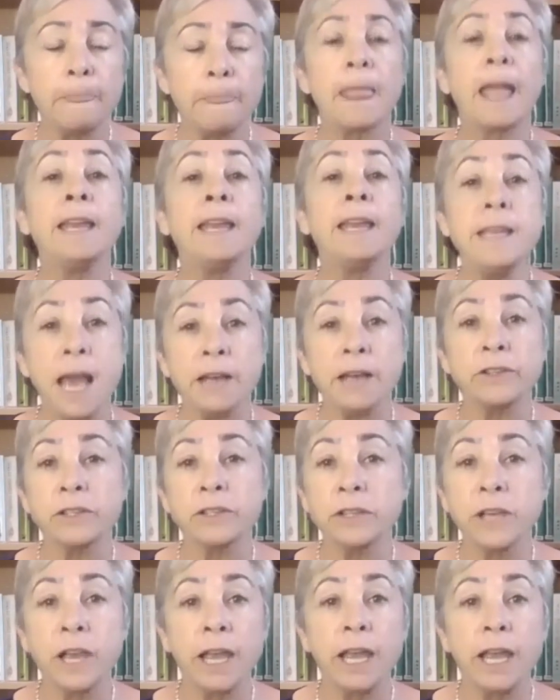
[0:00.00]
And
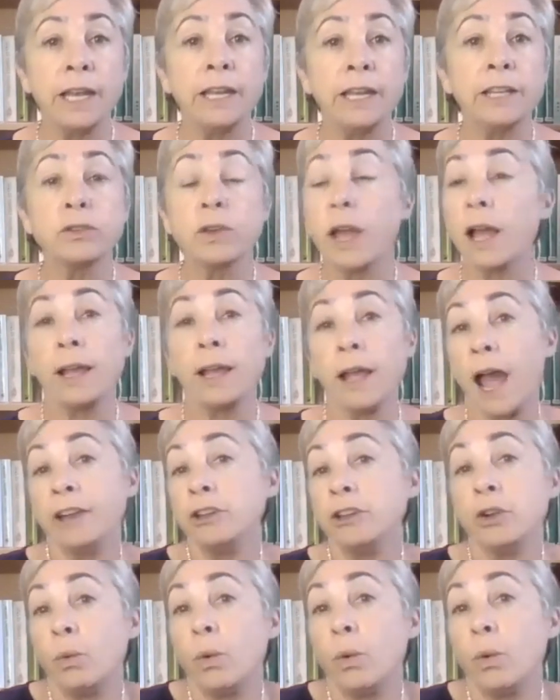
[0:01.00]
yes, it is. I
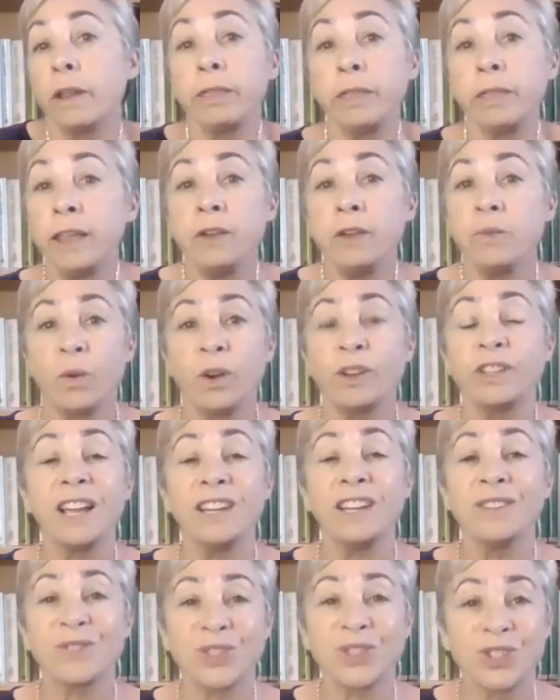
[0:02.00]
don't want to think of what
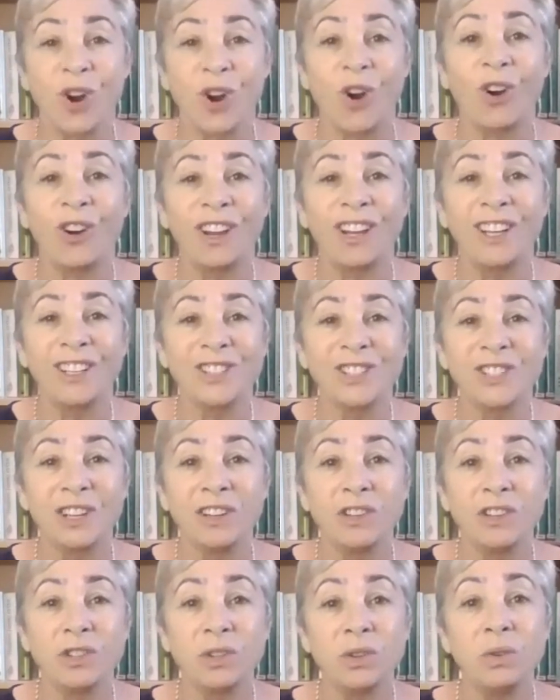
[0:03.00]
kind of scarring it's going
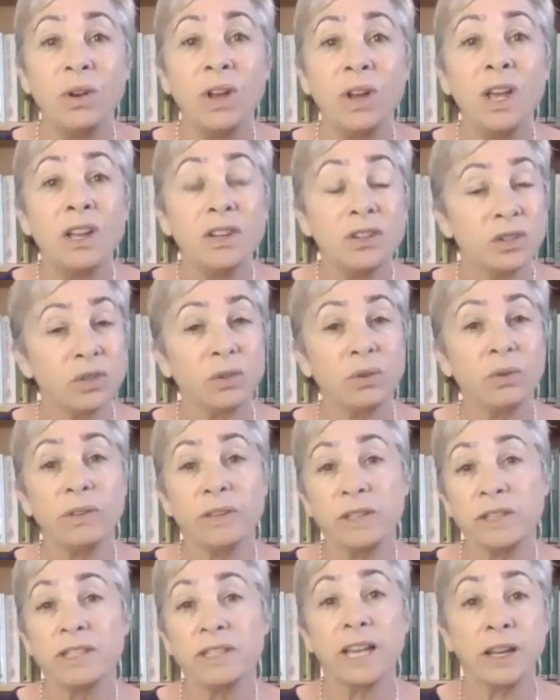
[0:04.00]
to do to the
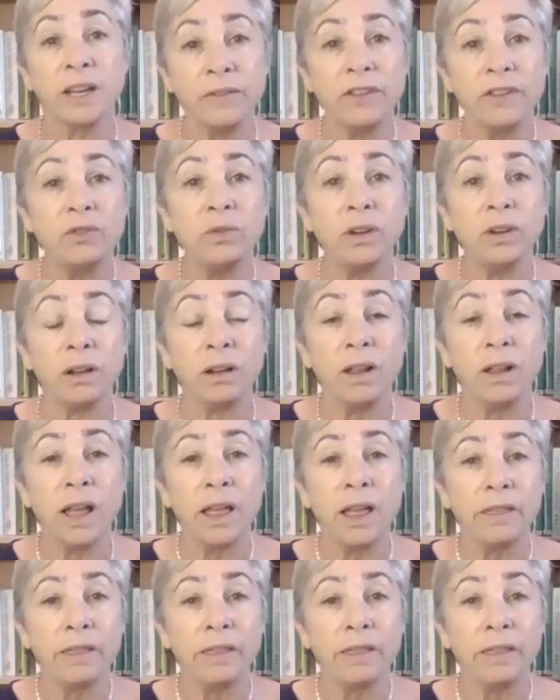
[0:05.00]
state of Israel.